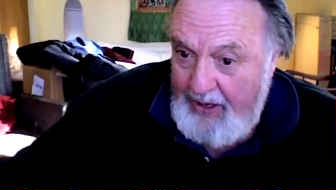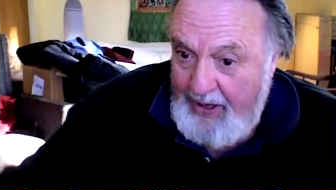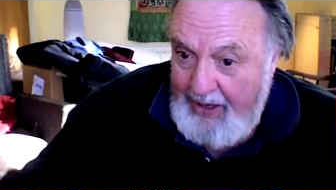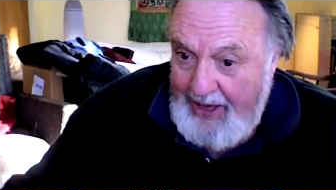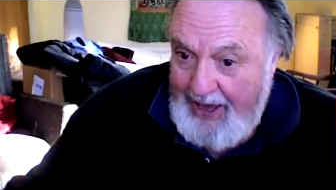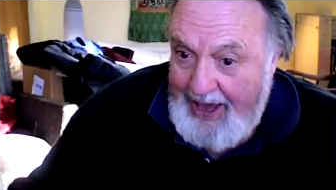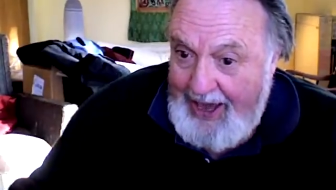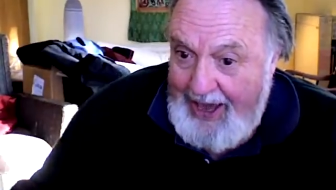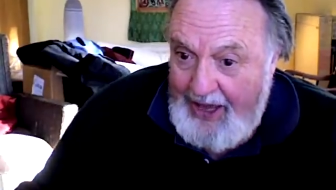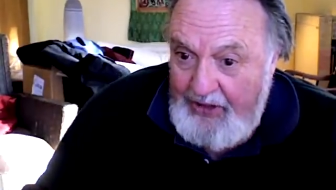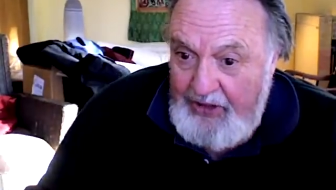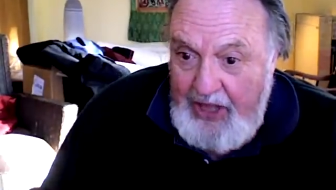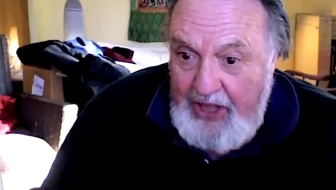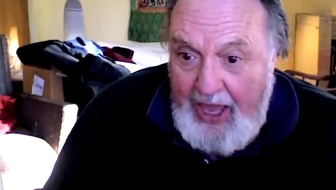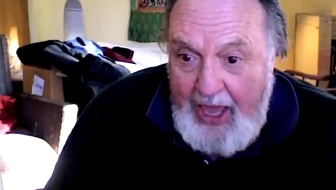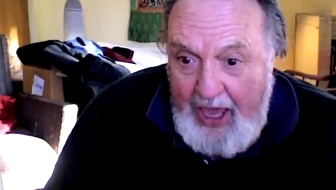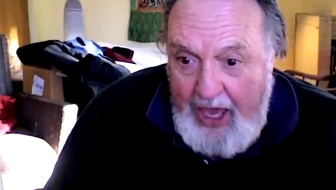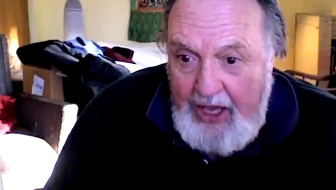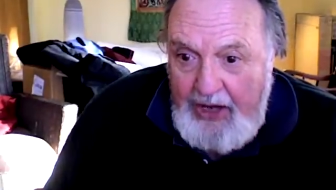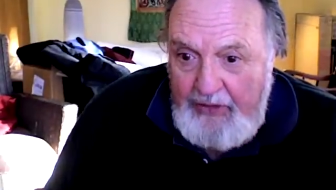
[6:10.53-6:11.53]
and the
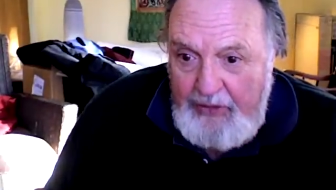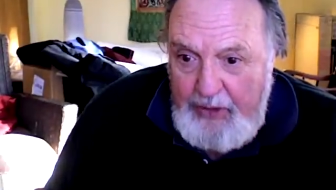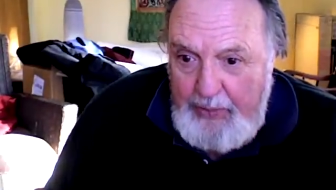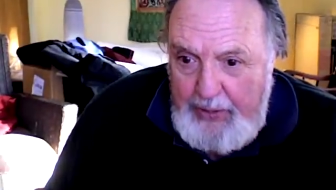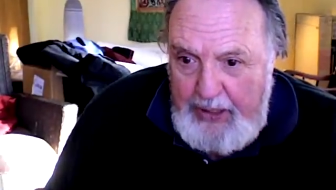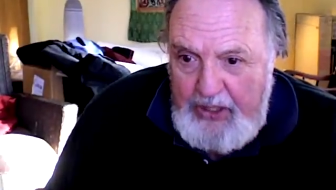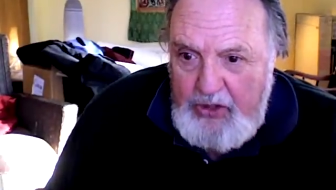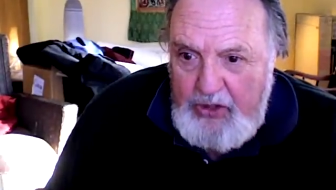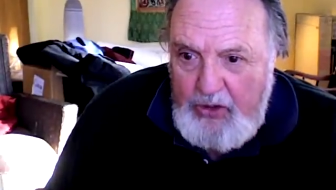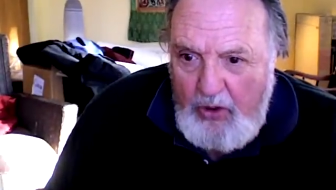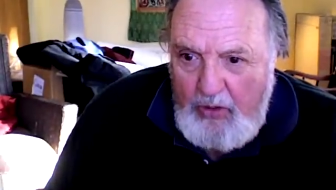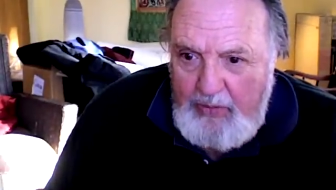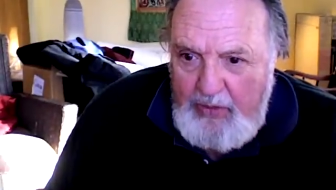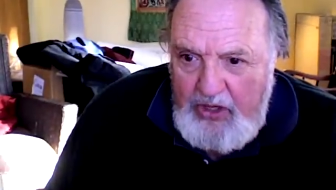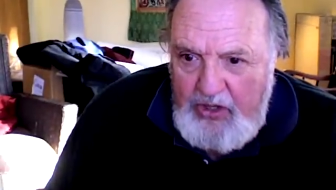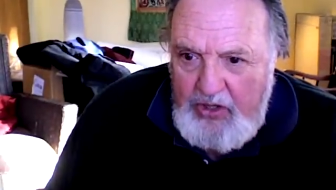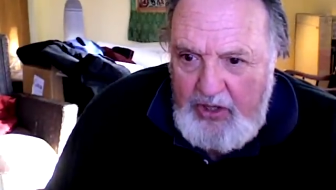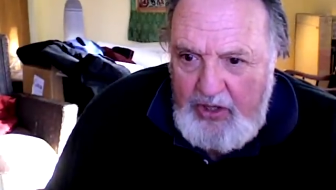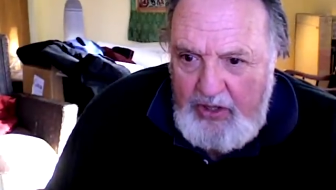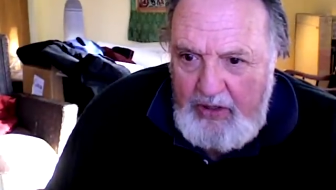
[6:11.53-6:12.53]
head of the Peace Corps
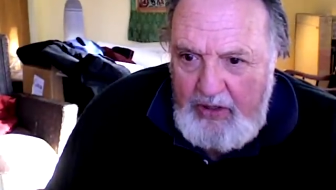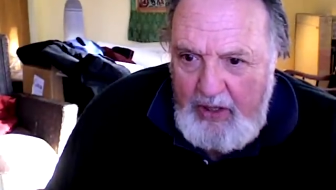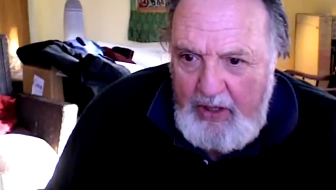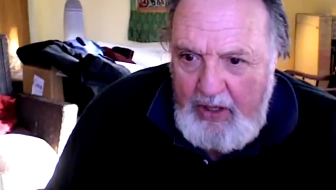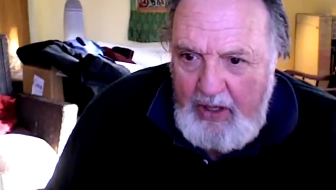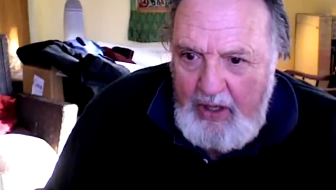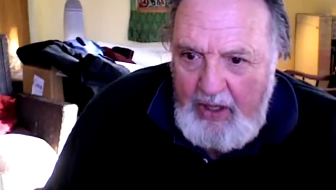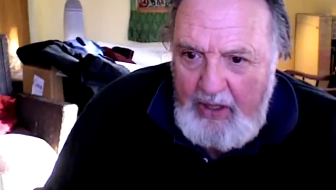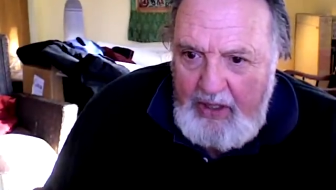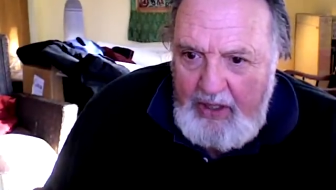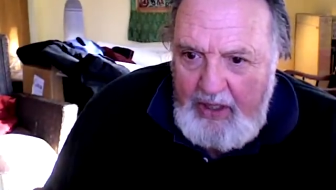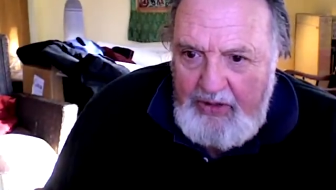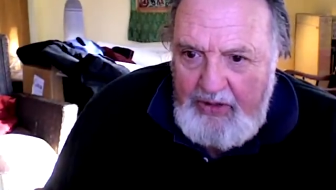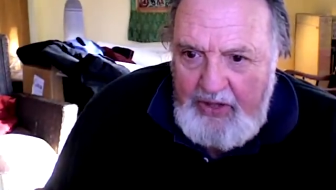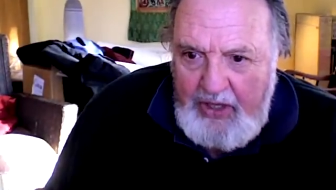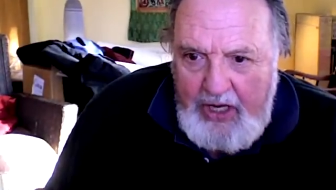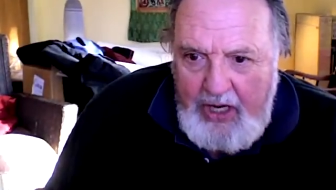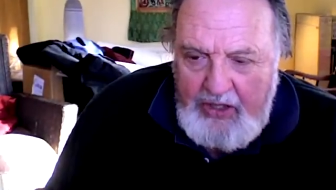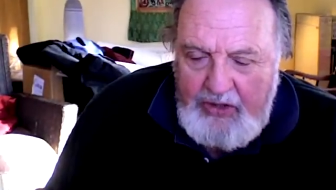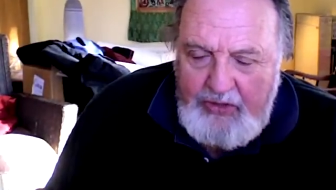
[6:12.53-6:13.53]
mission in the
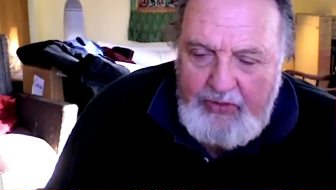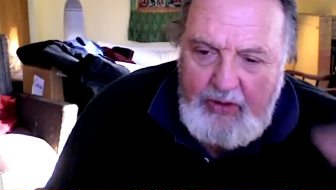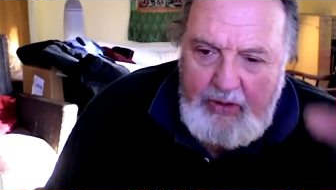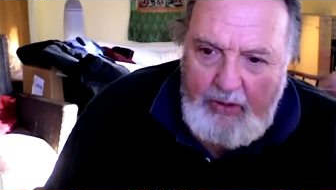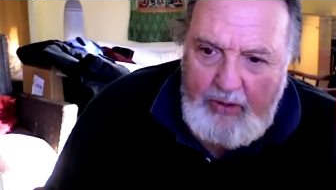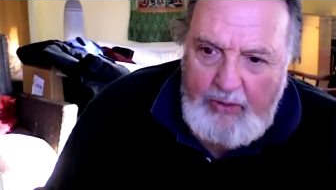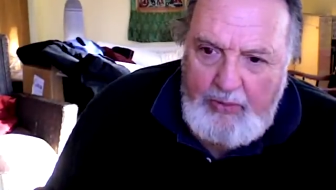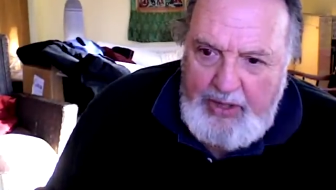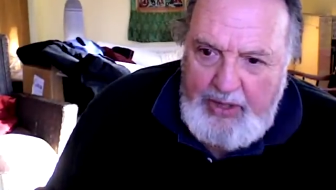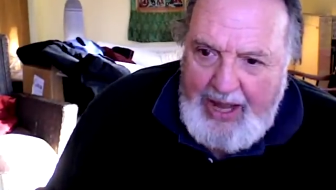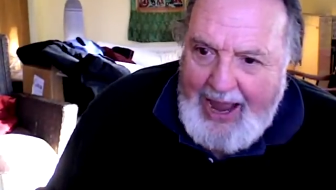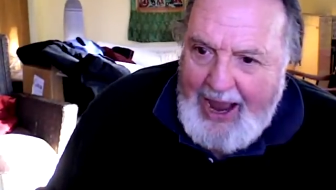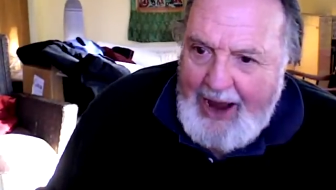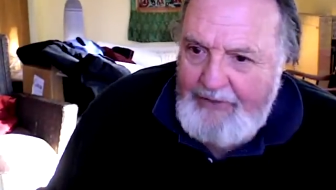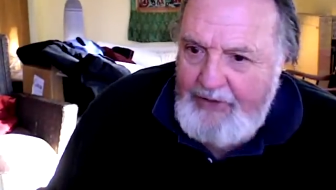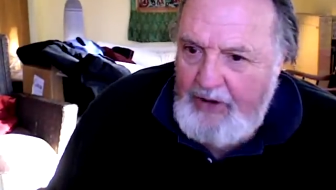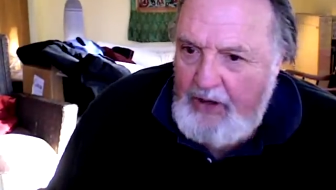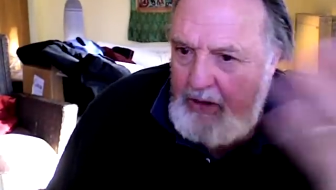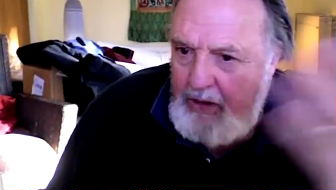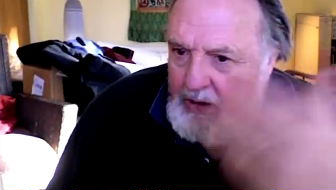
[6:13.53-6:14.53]
country, whether it be
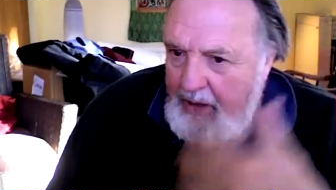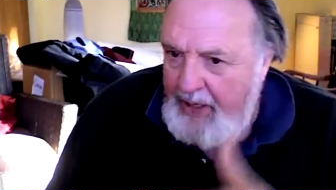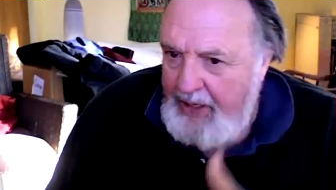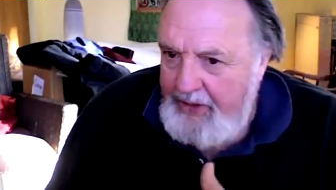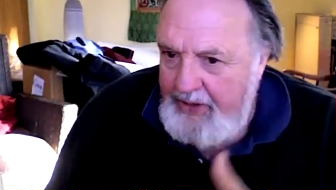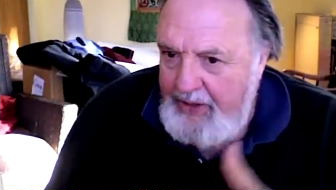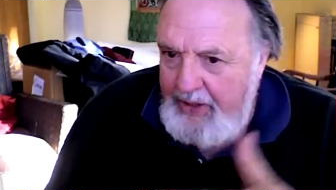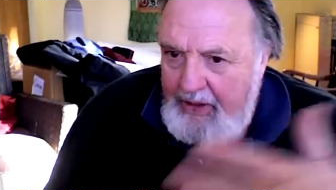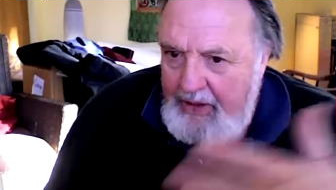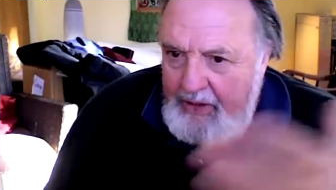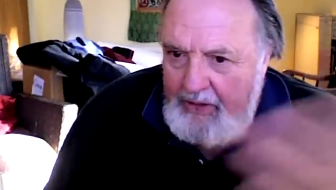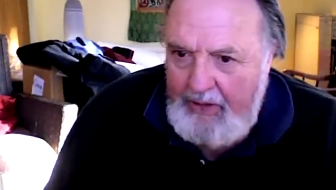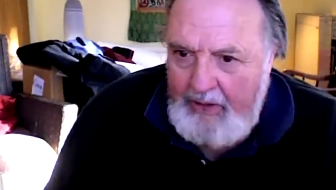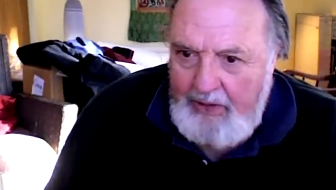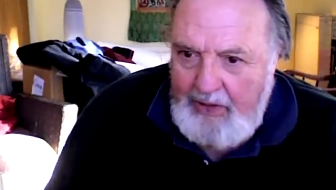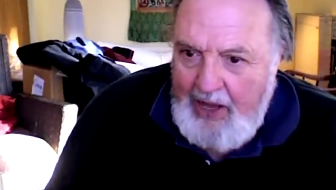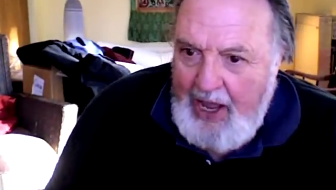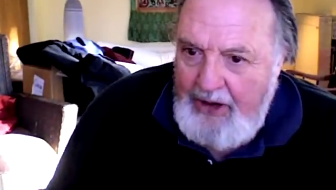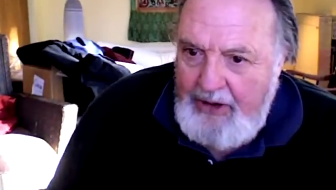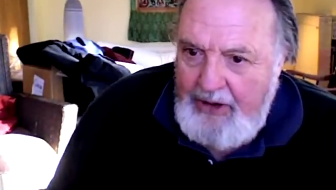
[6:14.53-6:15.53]
Africa or India or
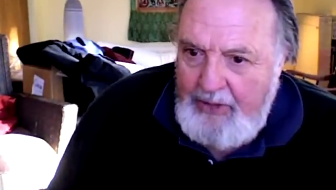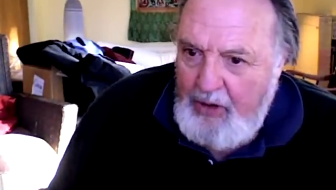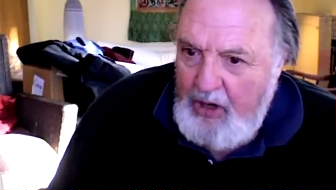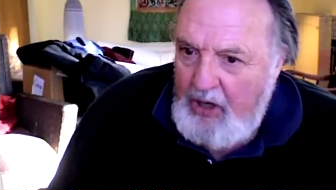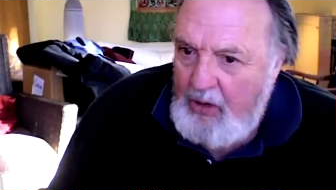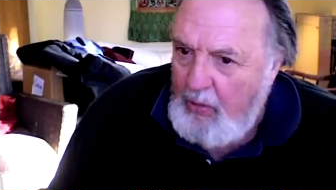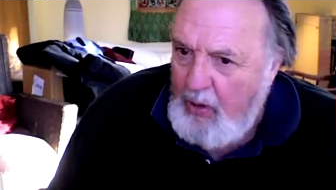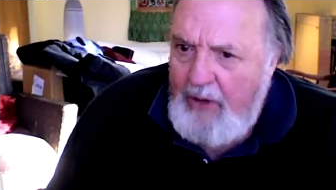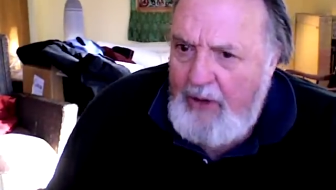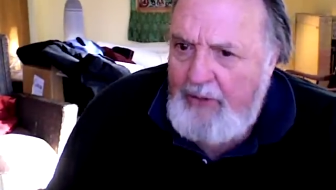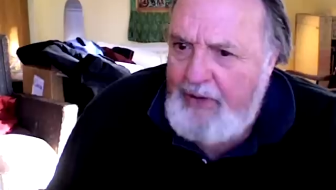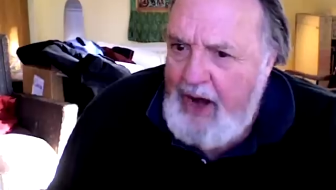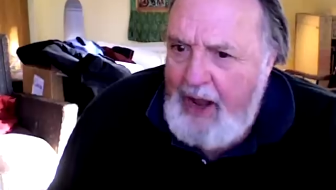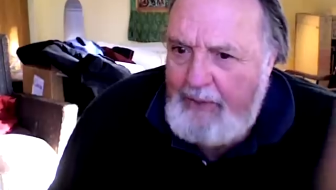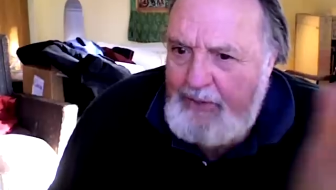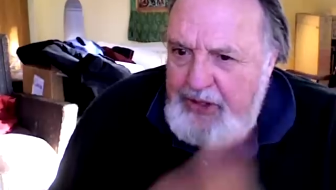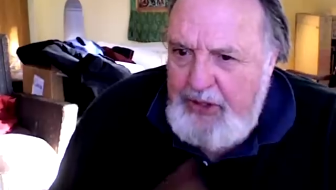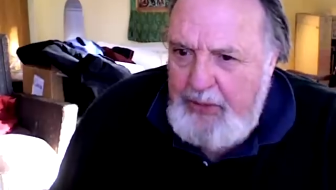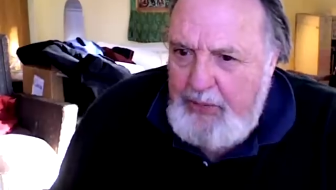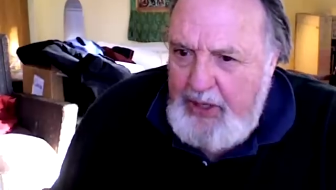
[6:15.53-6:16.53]
Latin America, wherever it
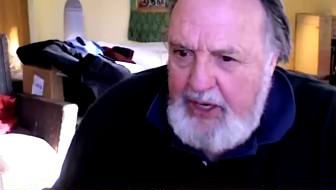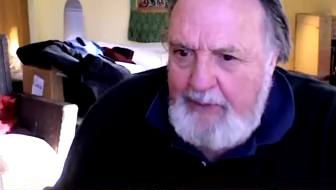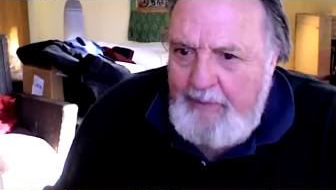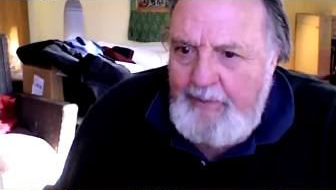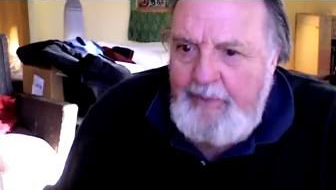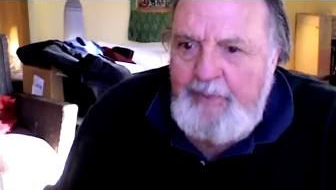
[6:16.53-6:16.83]
happens to be,